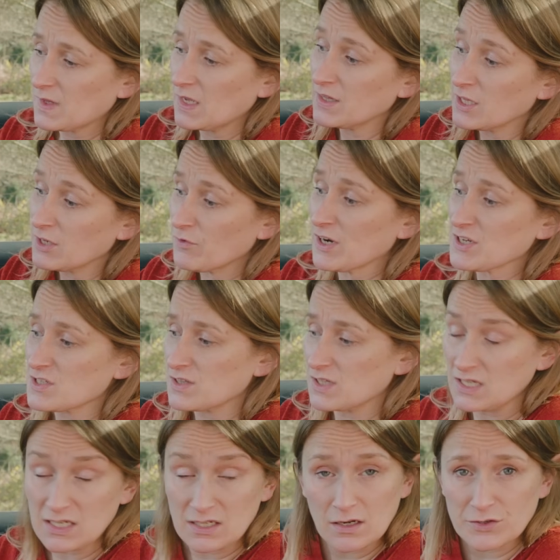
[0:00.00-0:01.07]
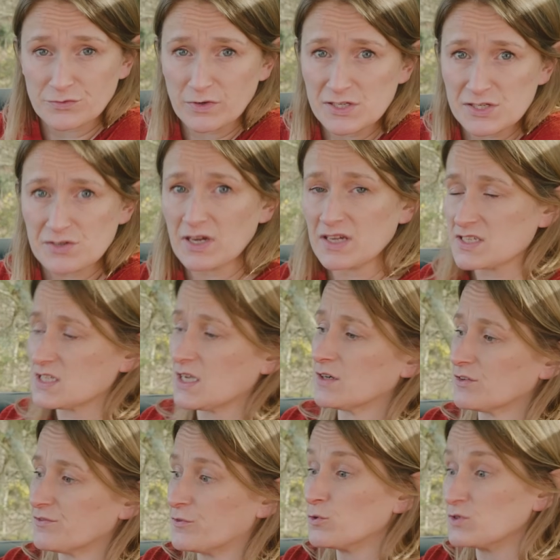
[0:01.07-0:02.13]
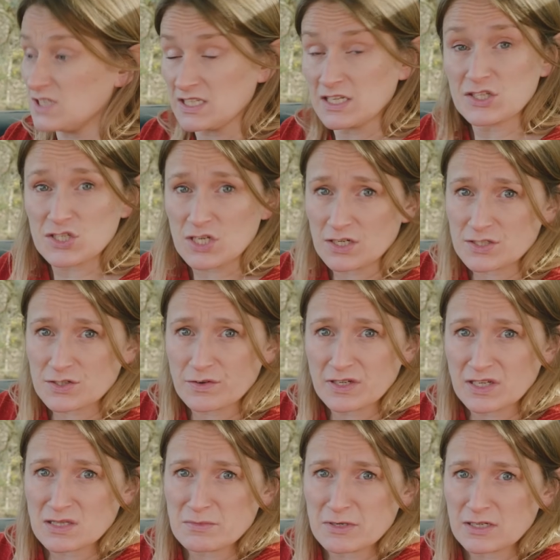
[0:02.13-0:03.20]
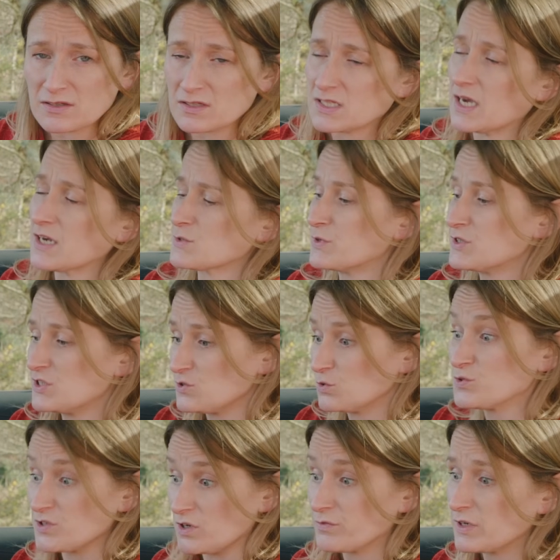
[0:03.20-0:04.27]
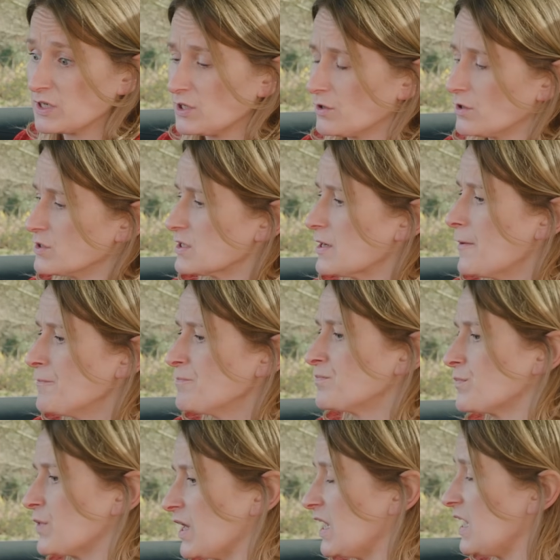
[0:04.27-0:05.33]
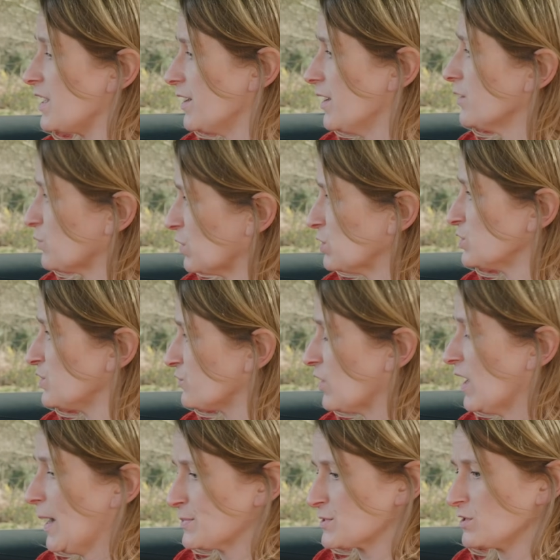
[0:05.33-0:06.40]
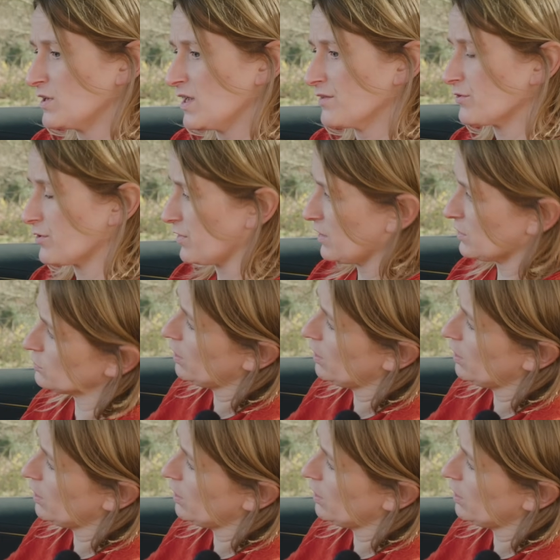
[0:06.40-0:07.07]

In the rest of the E-Class range, you get a standard 14-inch touchscreen in the middle of the dash, which is also really good. But here, well, you've got absolutely everything.